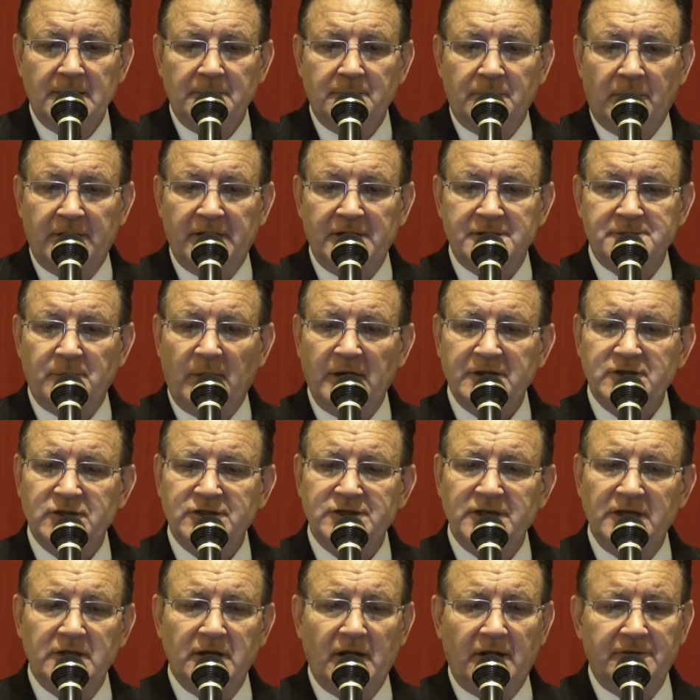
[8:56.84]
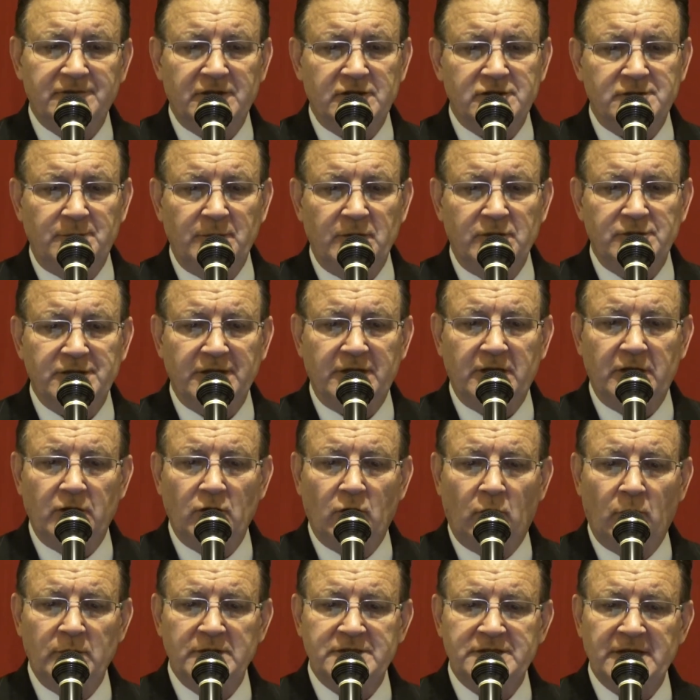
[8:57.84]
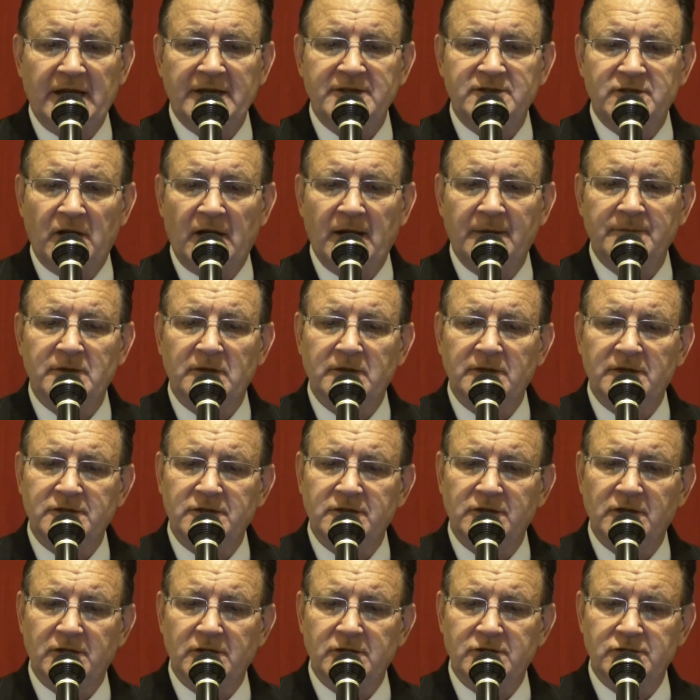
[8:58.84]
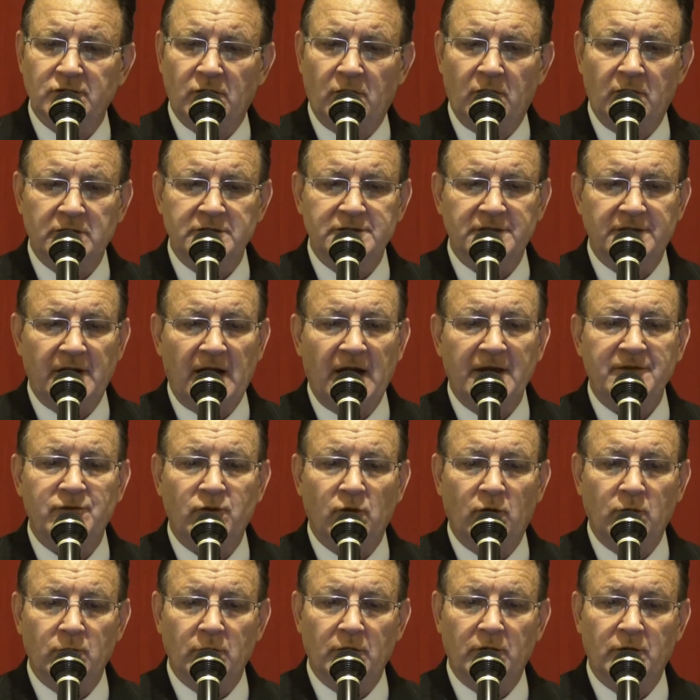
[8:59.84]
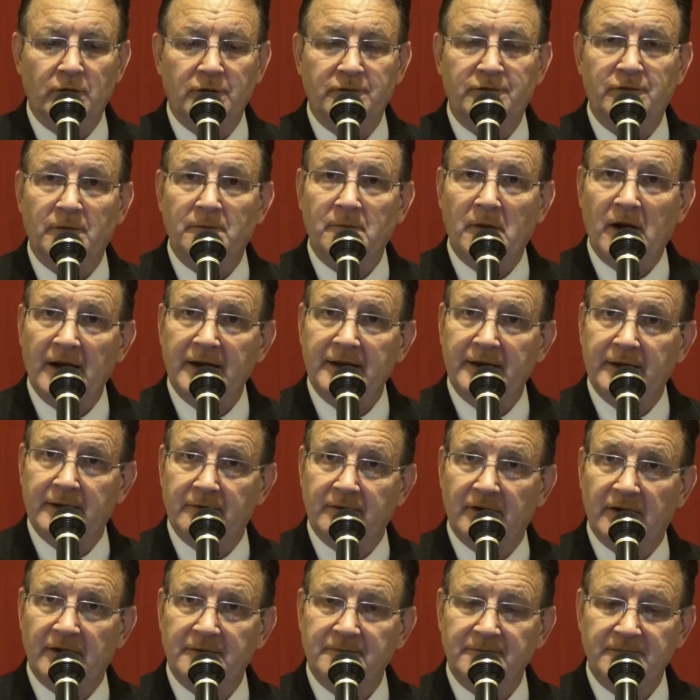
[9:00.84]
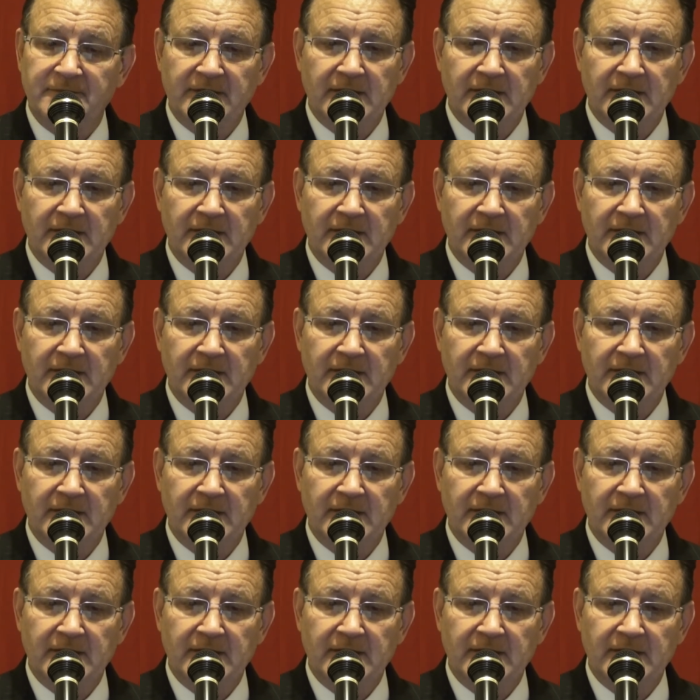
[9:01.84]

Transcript: But as much as he loved his music, he always had time to listen to the songs that I thought were good from my era.